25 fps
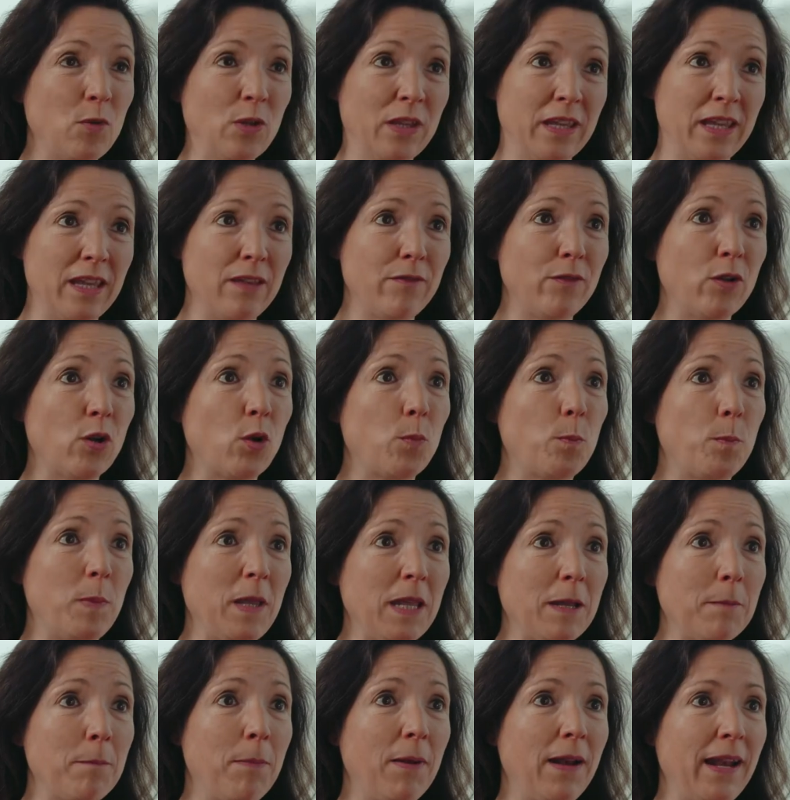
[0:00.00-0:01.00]
we give a
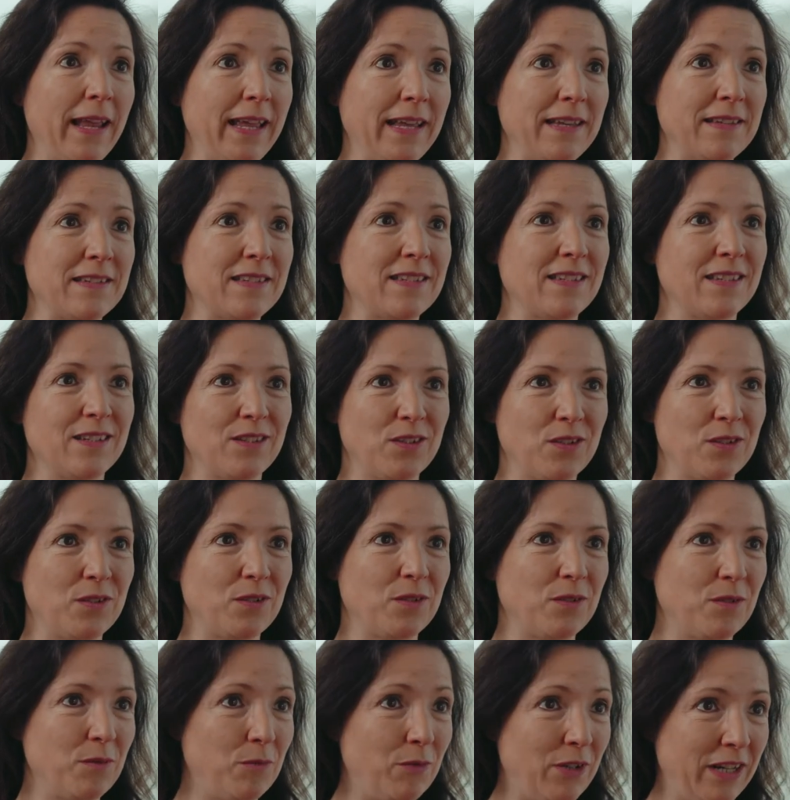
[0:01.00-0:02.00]
big place to
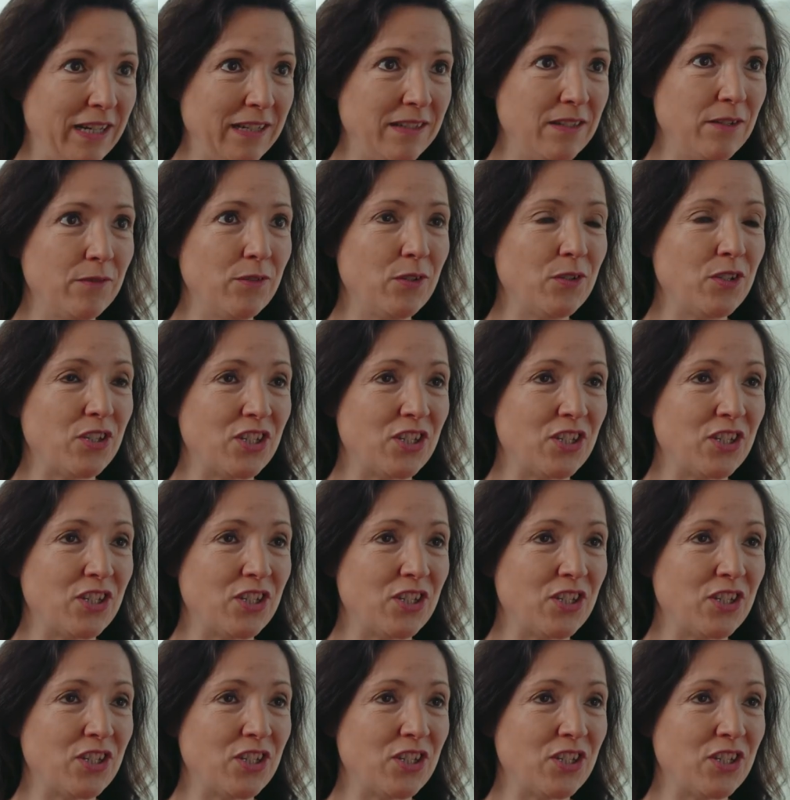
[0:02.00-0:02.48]
the right of the